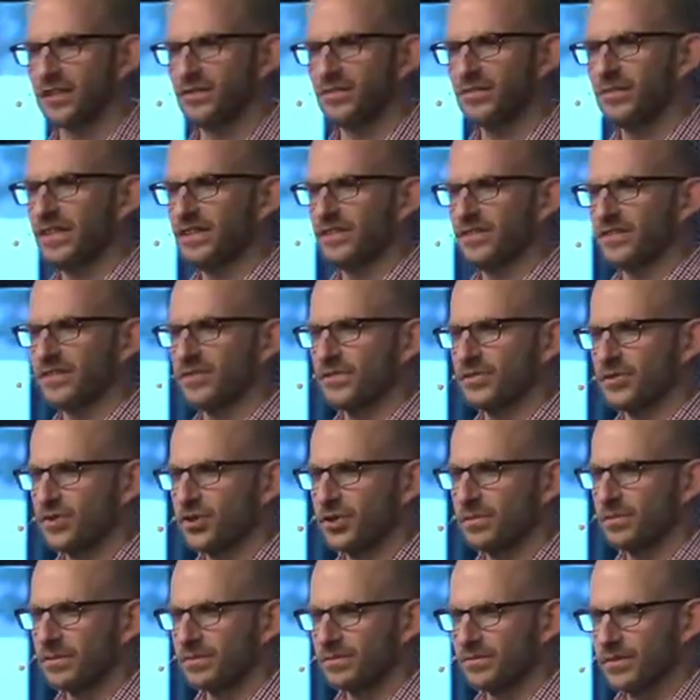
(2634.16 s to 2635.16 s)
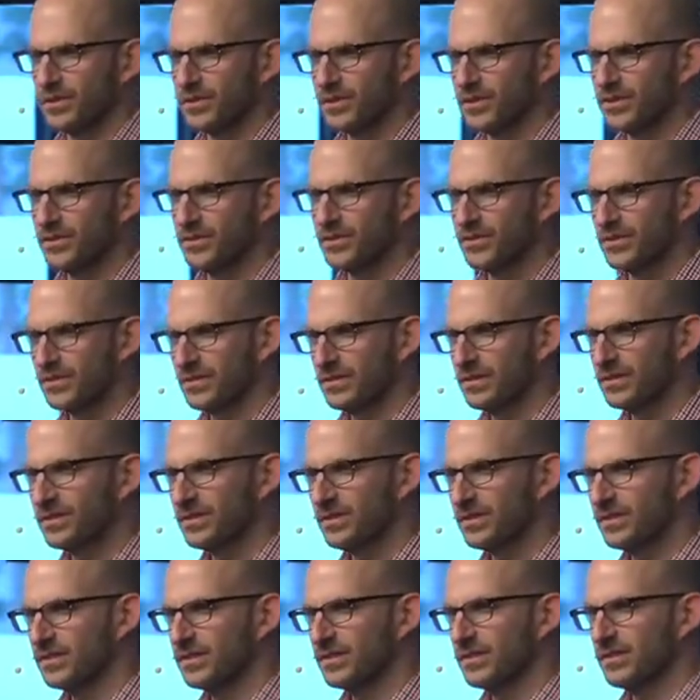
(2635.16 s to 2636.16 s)
interfaces and shipping features?
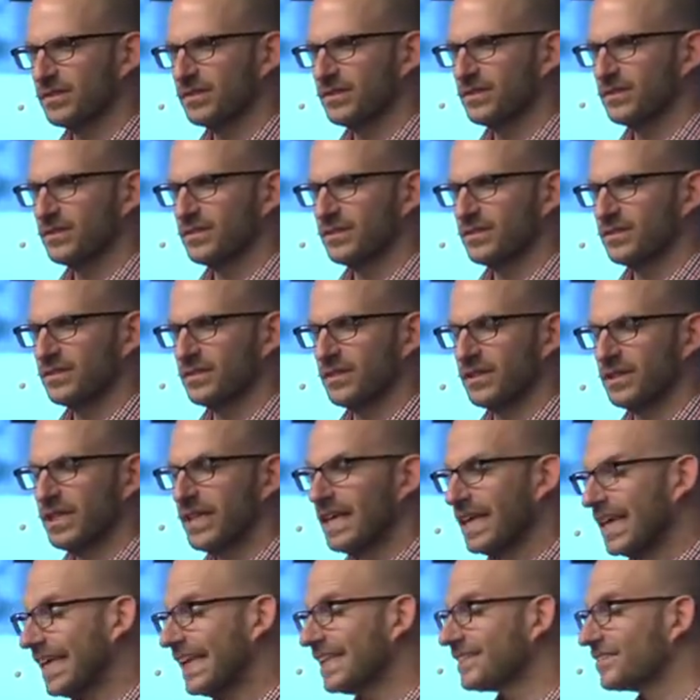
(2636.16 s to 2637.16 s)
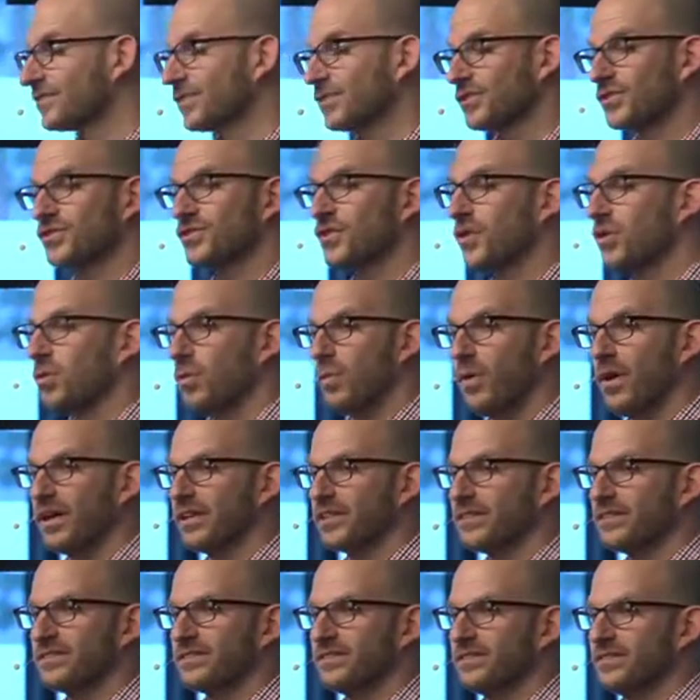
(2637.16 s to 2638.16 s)
Right? It's the so
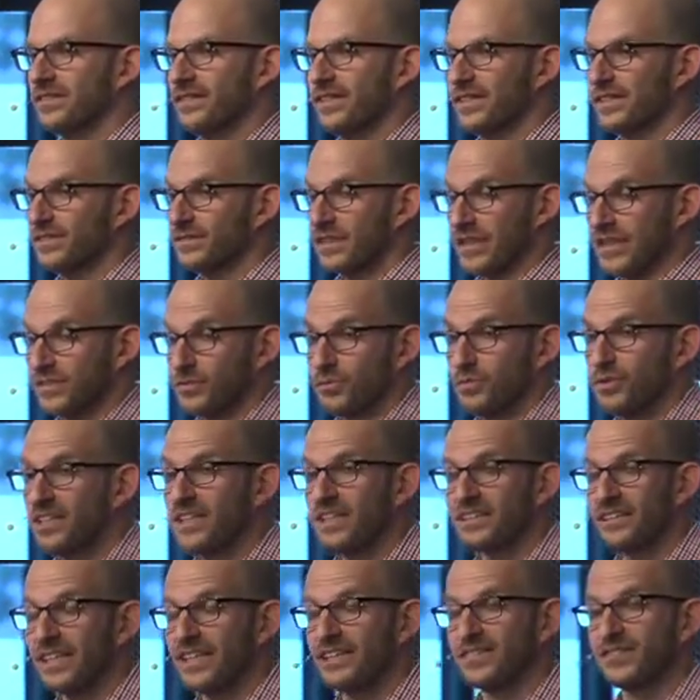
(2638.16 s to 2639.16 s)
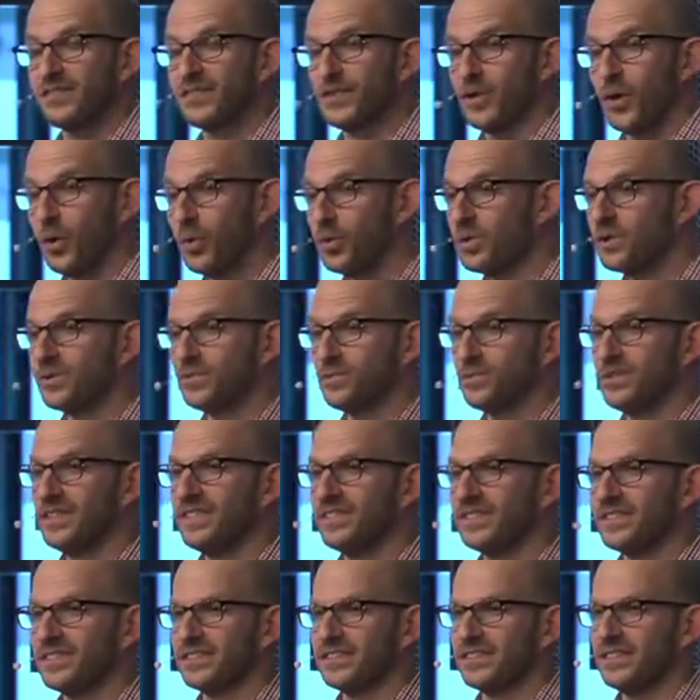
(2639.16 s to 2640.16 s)
what. It's really the only
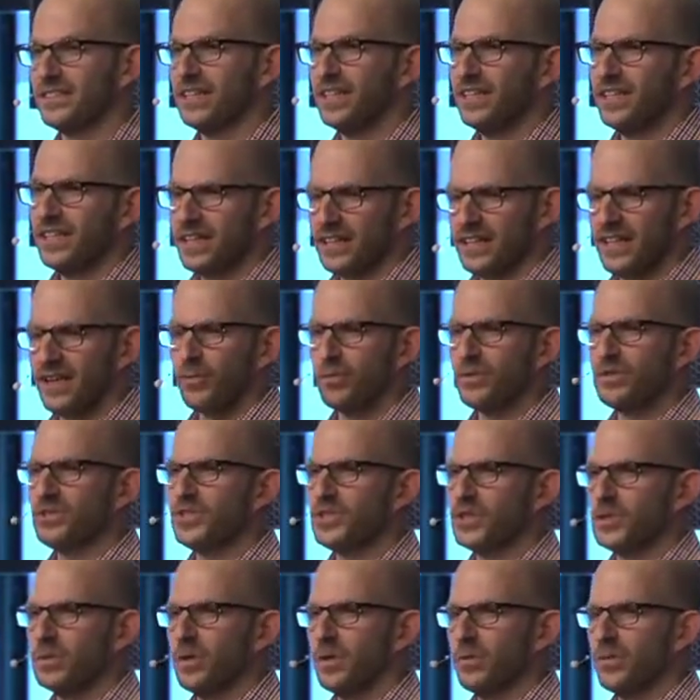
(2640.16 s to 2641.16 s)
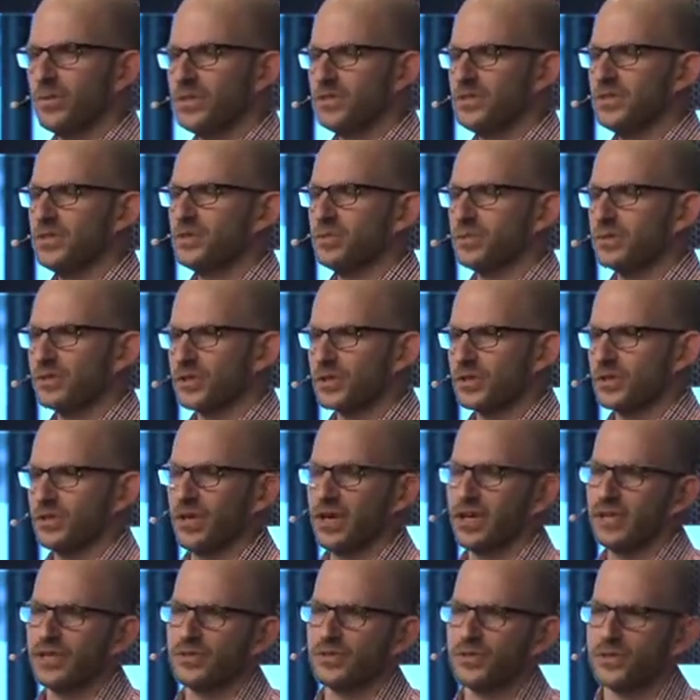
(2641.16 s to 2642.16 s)
reason that we do what we do. We're
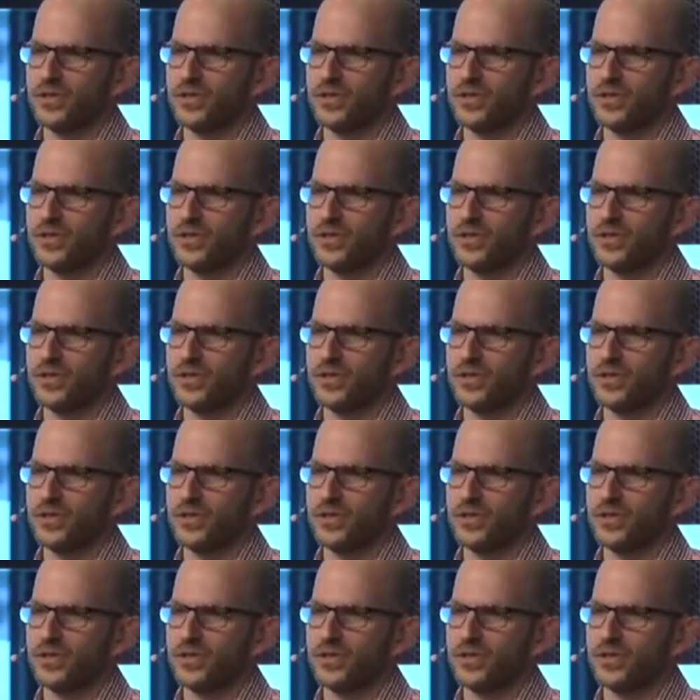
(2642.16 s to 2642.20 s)
trying to